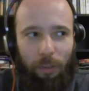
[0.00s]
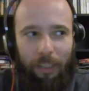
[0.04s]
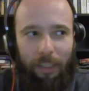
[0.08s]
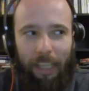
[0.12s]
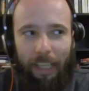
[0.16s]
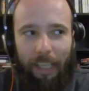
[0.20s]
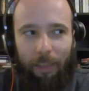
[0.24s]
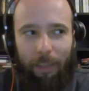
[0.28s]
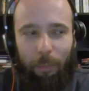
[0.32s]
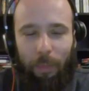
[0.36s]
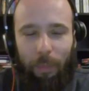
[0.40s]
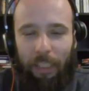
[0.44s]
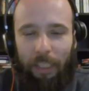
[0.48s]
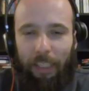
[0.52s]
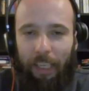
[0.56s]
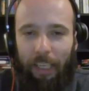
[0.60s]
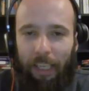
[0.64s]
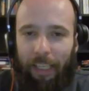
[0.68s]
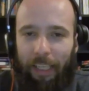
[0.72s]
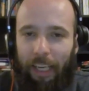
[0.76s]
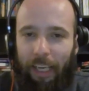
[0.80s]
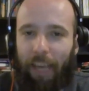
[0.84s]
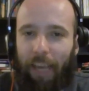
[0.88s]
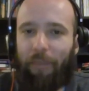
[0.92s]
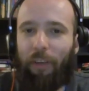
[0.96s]
would not be
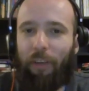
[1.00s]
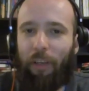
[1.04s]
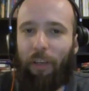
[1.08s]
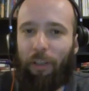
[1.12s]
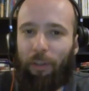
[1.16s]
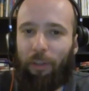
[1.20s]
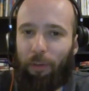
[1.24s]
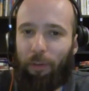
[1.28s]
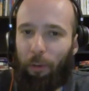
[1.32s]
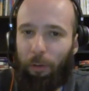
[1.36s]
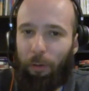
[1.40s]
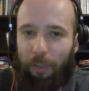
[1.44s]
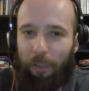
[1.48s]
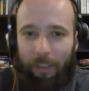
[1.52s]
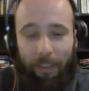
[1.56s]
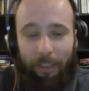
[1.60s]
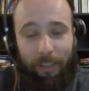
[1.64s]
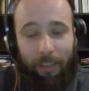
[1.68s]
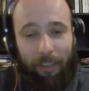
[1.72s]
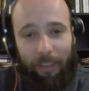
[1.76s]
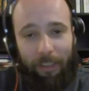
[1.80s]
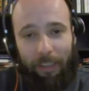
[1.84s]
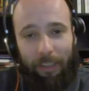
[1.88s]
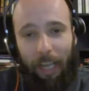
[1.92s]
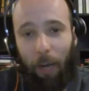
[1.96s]
like ever
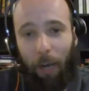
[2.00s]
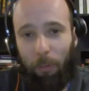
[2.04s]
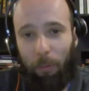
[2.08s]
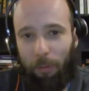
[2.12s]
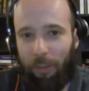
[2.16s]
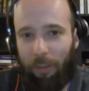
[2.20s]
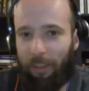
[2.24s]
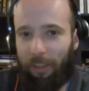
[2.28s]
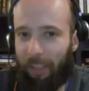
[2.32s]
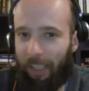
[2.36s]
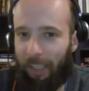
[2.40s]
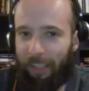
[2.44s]
knocked out,